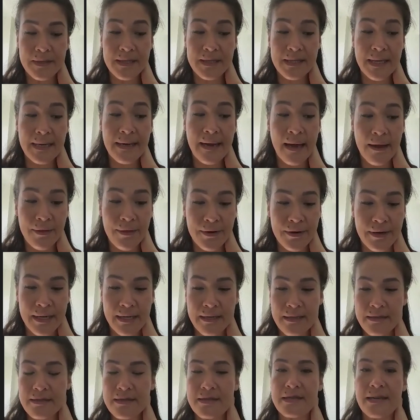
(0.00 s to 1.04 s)

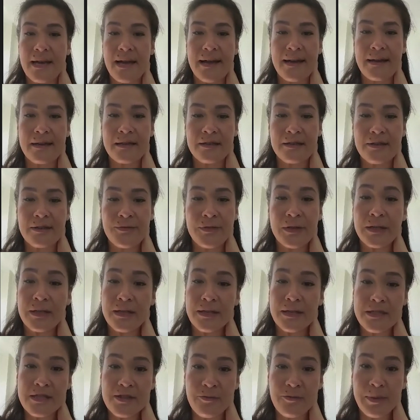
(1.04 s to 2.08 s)
togetherness and
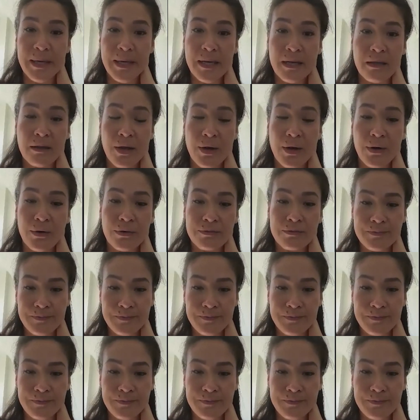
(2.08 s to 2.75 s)
feelings of being alone.